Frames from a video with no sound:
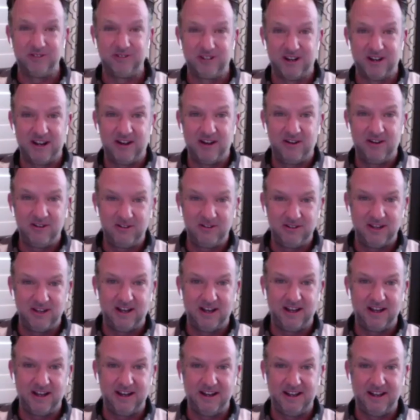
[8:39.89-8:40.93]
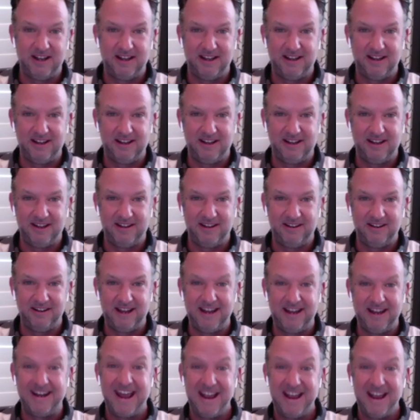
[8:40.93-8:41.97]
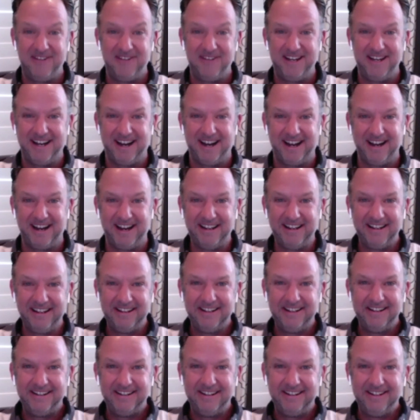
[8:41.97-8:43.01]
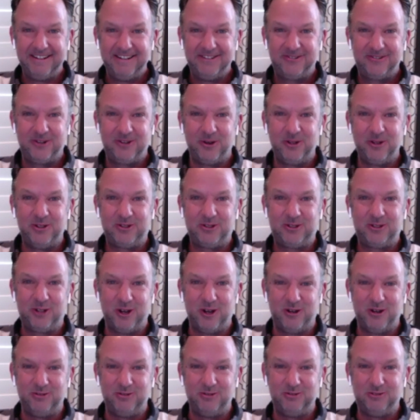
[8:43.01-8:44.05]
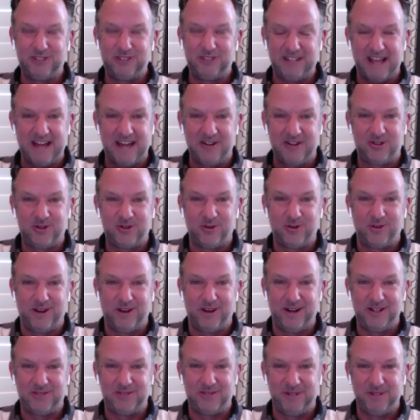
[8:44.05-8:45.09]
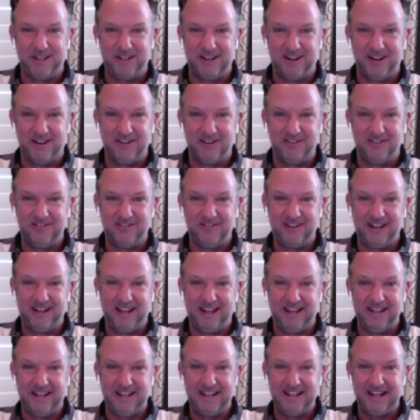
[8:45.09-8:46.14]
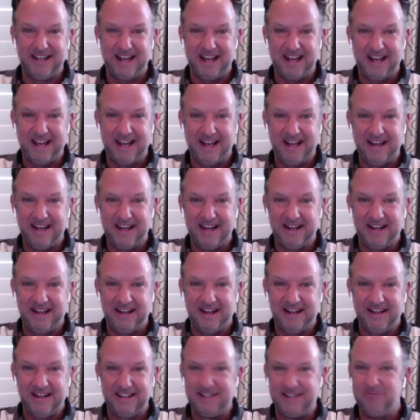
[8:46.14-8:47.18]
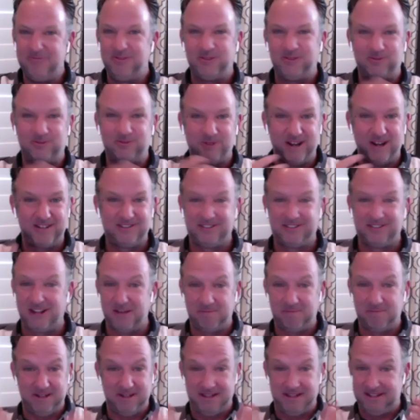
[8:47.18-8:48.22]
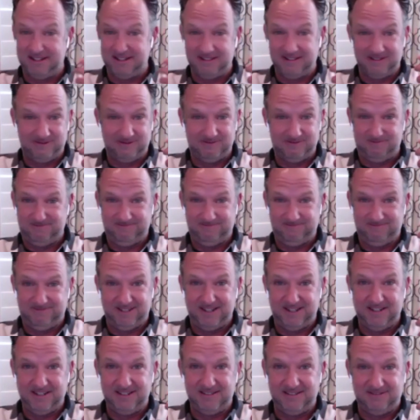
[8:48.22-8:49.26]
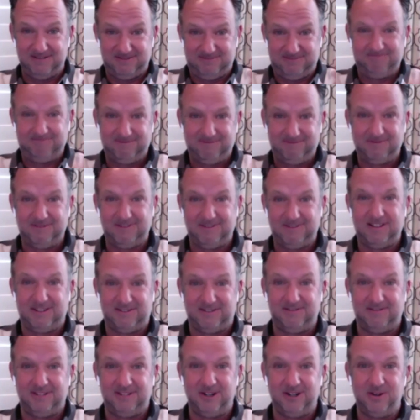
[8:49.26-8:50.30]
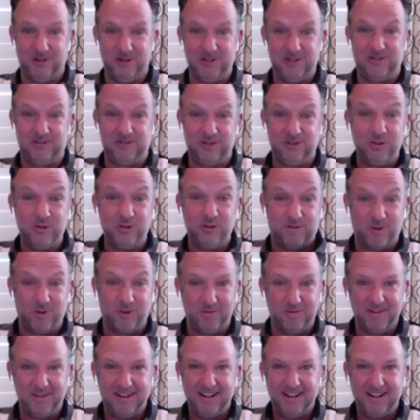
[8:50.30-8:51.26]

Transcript: an a, uh, uh, a, a Navy guy. Yep. Shows he had a show on HBO, and he had uh, he was dressed up in his in his uh, you know his uniform.